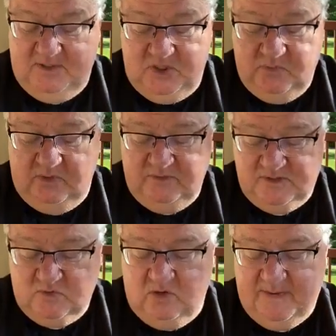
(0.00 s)
but you will
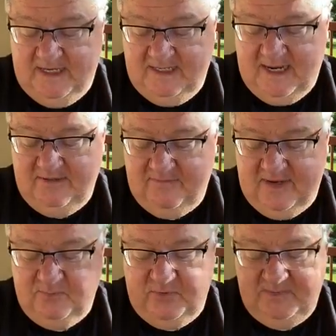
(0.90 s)
restore my
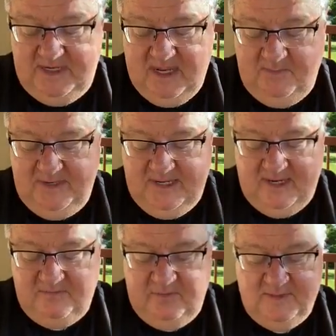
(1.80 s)
life and bring me up
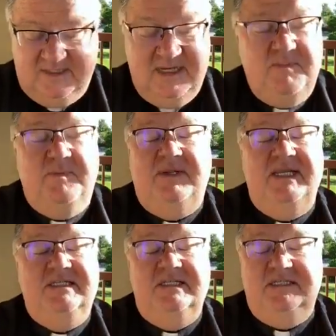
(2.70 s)
again from the deep
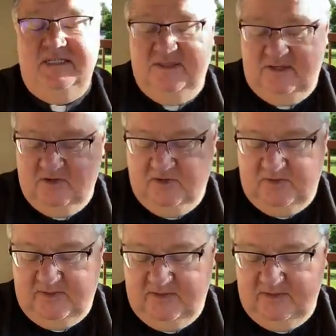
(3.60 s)
places in the
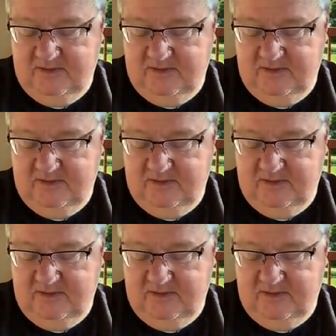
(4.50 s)
earth.